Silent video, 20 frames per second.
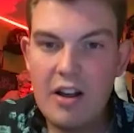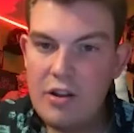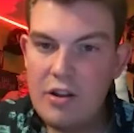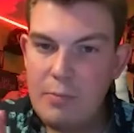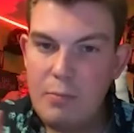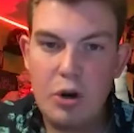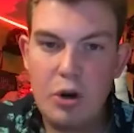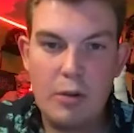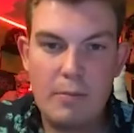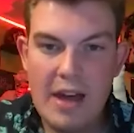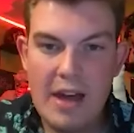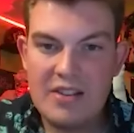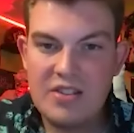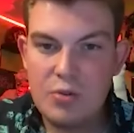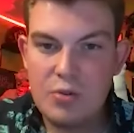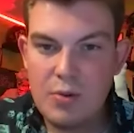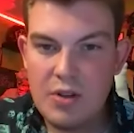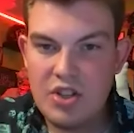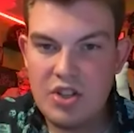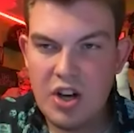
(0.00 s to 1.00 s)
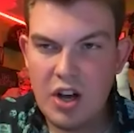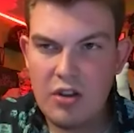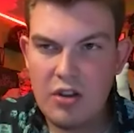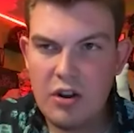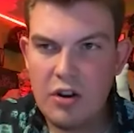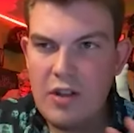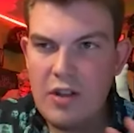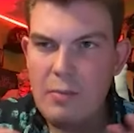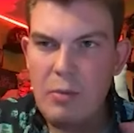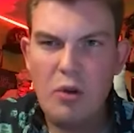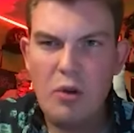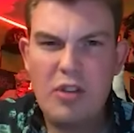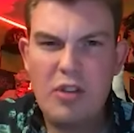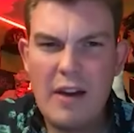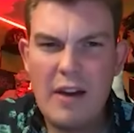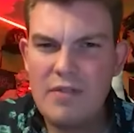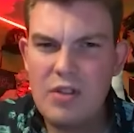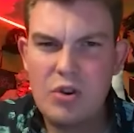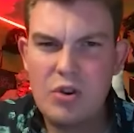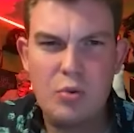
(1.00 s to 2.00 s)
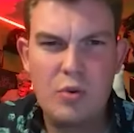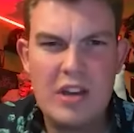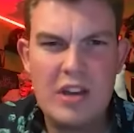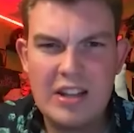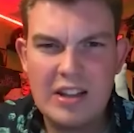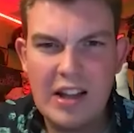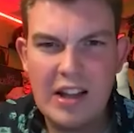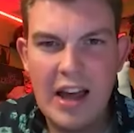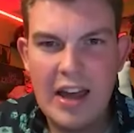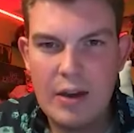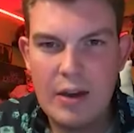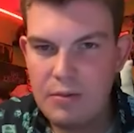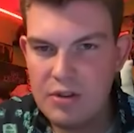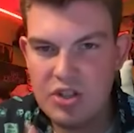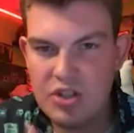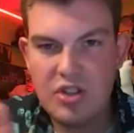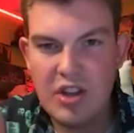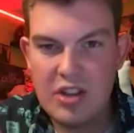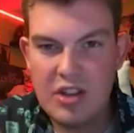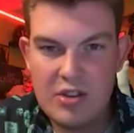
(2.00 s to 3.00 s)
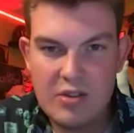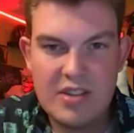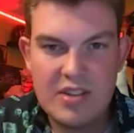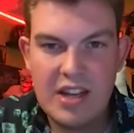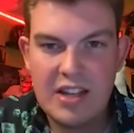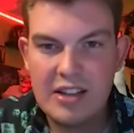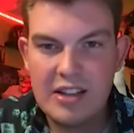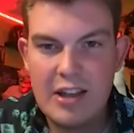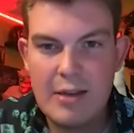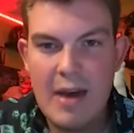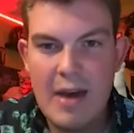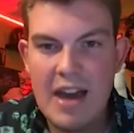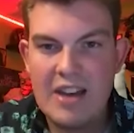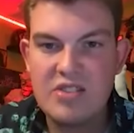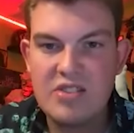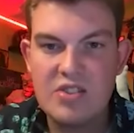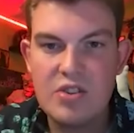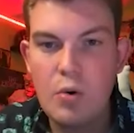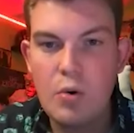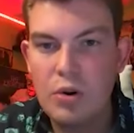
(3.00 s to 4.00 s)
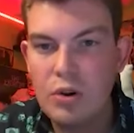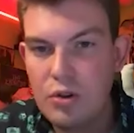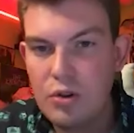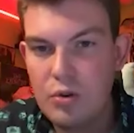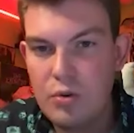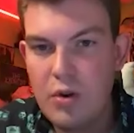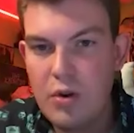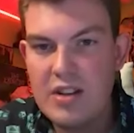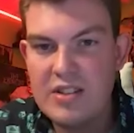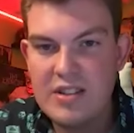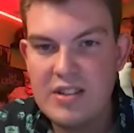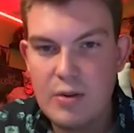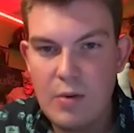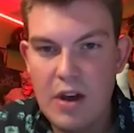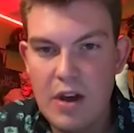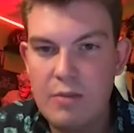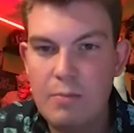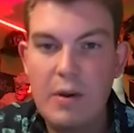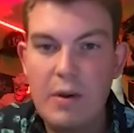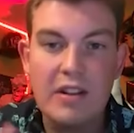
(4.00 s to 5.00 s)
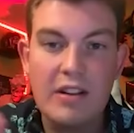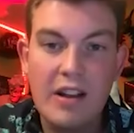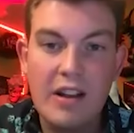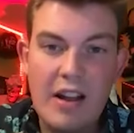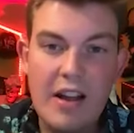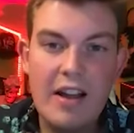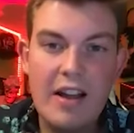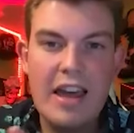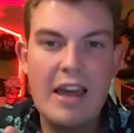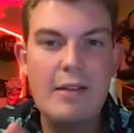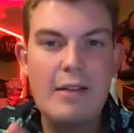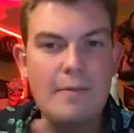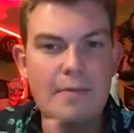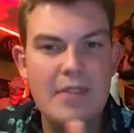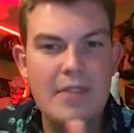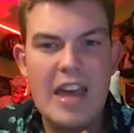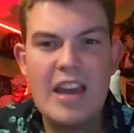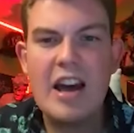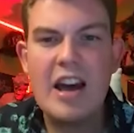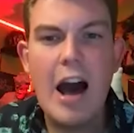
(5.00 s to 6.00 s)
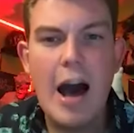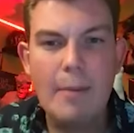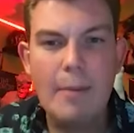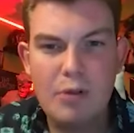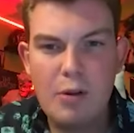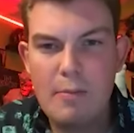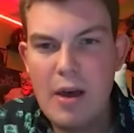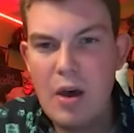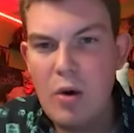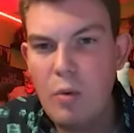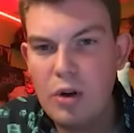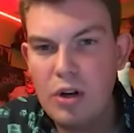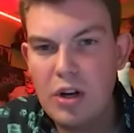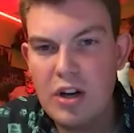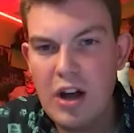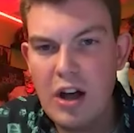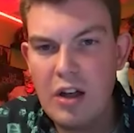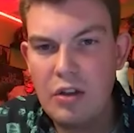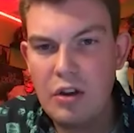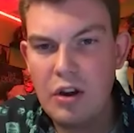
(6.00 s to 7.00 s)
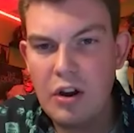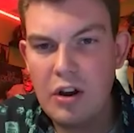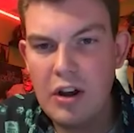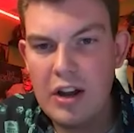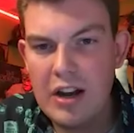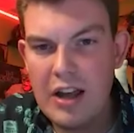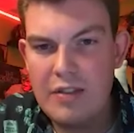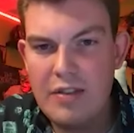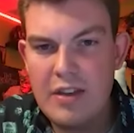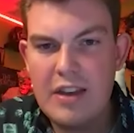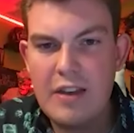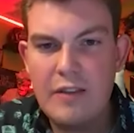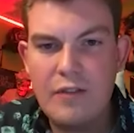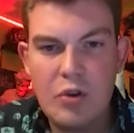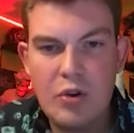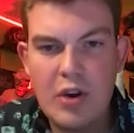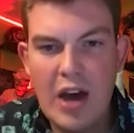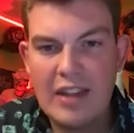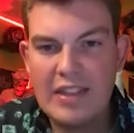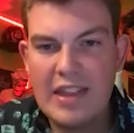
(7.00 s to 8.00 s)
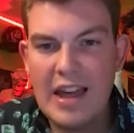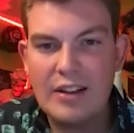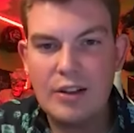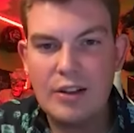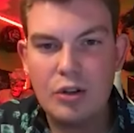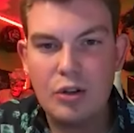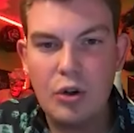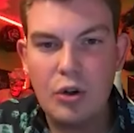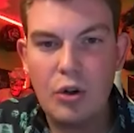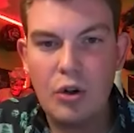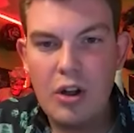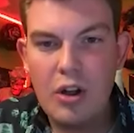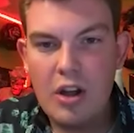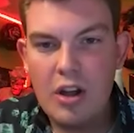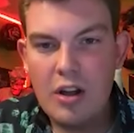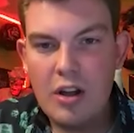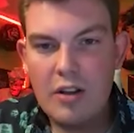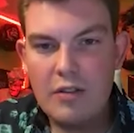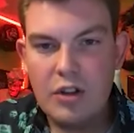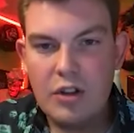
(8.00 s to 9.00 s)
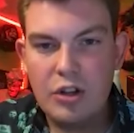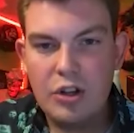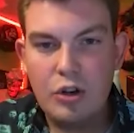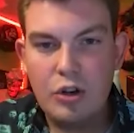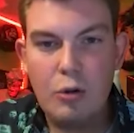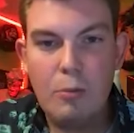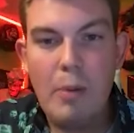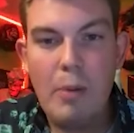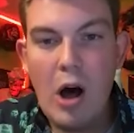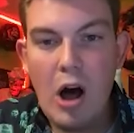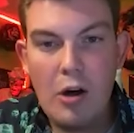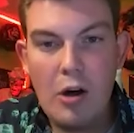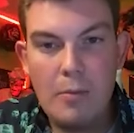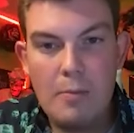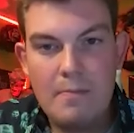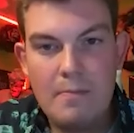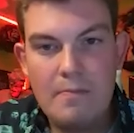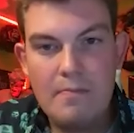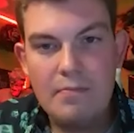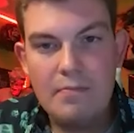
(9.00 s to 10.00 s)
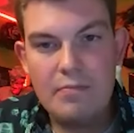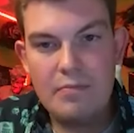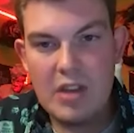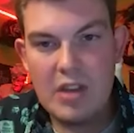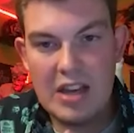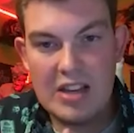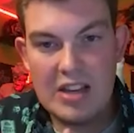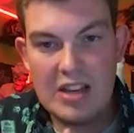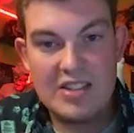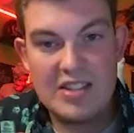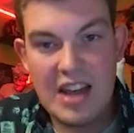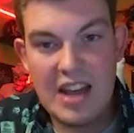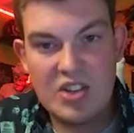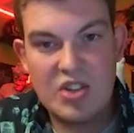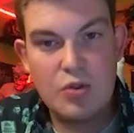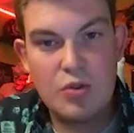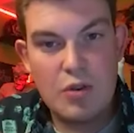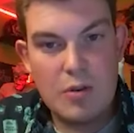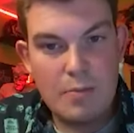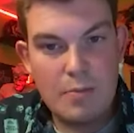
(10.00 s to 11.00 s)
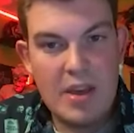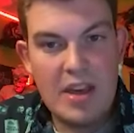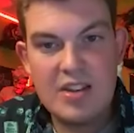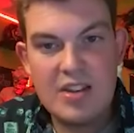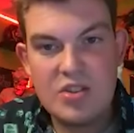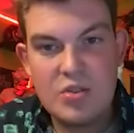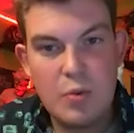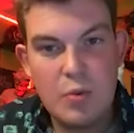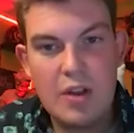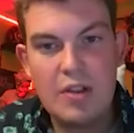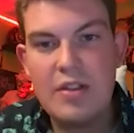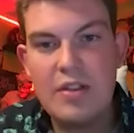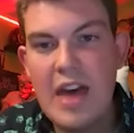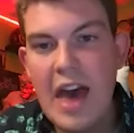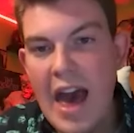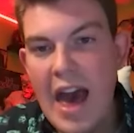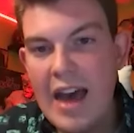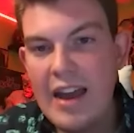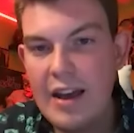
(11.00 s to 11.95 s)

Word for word: Put hmm. them next to each other. They both have the green light, which, like you said, Lemax is going a little crazy with, but it they complement one another. And I think if you got that little the little pub accessory piece with that,